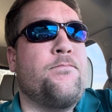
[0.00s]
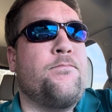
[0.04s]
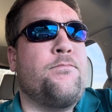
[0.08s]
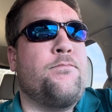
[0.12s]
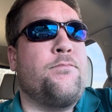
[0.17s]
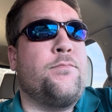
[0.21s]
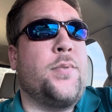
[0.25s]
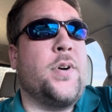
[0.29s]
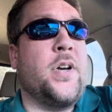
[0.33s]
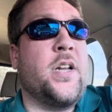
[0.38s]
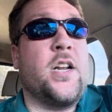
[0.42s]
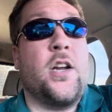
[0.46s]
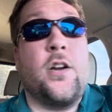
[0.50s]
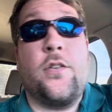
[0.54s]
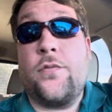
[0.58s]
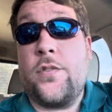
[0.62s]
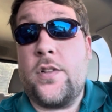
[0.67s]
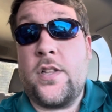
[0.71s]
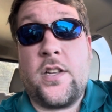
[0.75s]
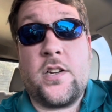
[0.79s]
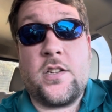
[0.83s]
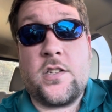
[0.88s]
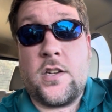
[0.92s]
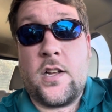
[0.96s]
But
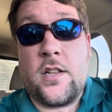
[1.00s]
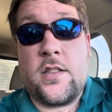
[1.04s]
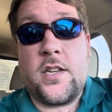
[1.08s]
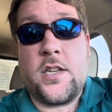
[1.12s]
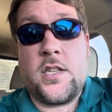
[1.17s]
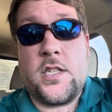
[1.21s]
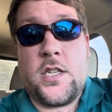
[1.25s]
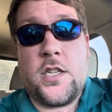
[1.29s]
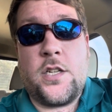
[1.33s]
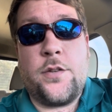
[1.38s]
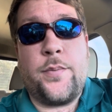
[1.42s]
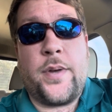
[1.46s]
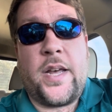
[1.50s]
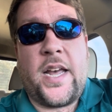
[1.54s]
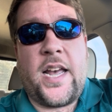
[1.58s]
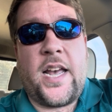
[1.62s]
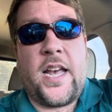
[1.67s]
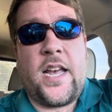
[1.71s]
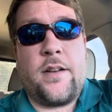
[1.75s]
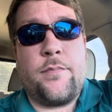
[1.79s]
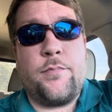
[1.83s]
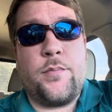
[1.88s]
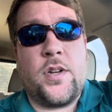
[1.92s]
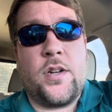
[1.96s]
hopefully there's nothing too
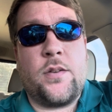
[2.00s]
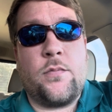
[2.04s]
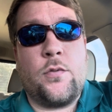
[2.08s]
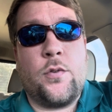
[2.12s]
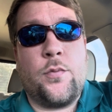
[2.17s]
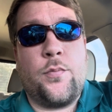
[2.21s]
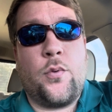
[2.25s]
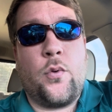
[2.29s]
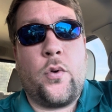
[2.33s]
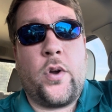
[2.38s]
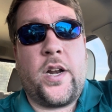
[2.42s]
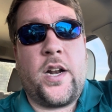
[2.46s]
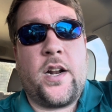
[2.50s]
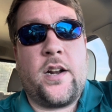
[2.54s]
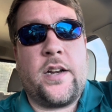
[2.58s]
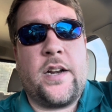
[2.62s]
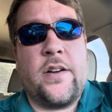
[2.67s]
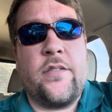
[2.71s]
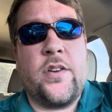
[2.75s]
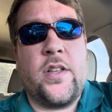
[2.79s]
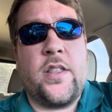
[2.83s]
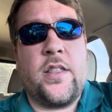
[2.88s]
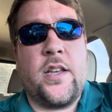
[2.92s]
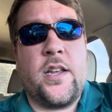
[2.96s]
bad, but we'll point out
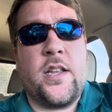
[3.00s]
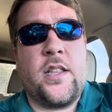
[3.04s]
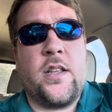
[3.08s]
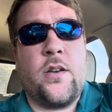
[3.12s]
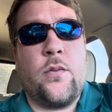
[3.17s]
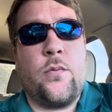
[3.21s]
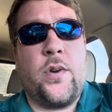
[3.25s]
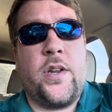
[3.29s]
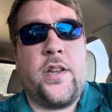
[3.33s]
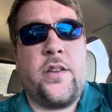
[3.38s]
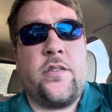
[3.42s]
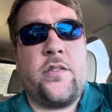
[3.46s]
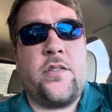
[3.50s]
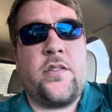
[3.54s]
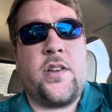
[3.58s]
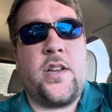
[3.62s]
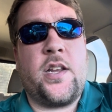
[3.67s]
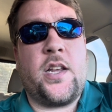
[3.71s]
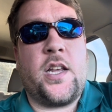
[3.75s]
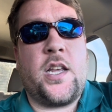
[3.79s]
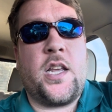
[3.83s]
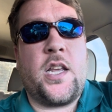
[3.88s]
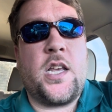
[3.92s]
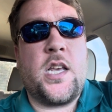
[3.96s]
everything that we
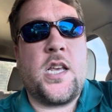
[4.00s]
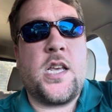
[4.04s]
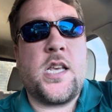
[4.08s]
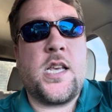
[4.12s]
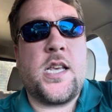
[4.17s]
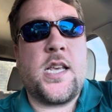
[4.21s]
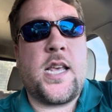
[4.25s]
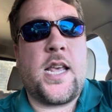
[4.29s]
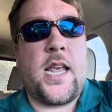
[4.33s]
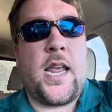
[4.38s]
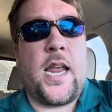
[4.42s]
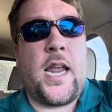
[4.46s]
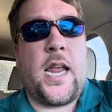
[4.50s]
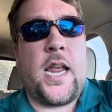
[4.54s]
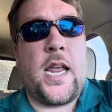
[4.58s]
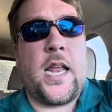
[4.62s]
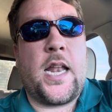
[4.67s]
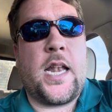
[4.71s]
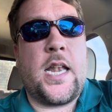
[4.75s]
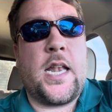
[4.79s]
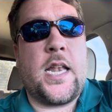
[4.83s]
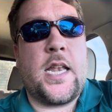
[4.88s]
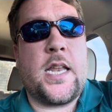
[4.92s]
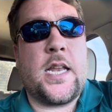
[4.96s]
see
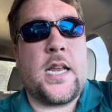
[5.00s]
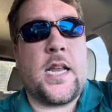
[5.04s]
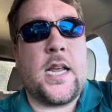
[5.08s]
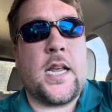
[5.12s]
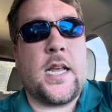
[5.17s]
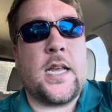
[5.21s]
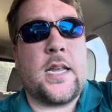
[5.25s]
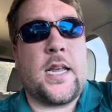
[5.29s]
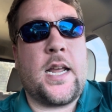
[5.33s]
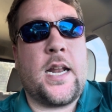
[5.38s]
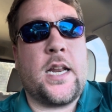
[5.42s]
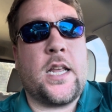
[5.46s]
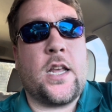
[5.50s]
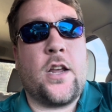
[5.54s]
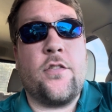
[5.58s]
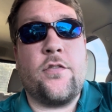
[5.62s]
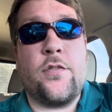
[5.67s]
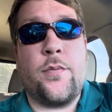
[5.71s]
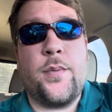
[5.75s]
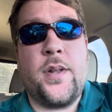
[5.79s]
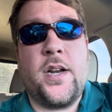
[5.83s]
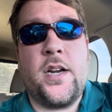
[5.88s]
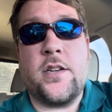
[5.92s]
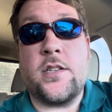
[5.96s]
and kind of go
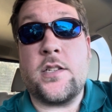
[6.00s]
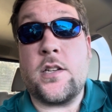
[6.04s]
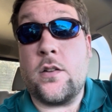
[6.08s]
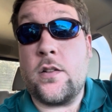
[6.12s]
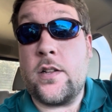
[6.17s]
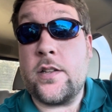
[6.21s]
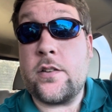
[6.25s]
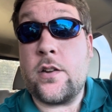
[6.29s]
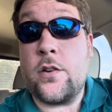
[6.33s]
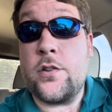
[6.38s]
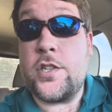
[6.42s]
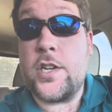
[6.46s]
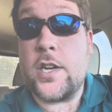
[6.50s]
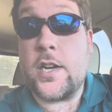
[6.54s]
from there. So let's go check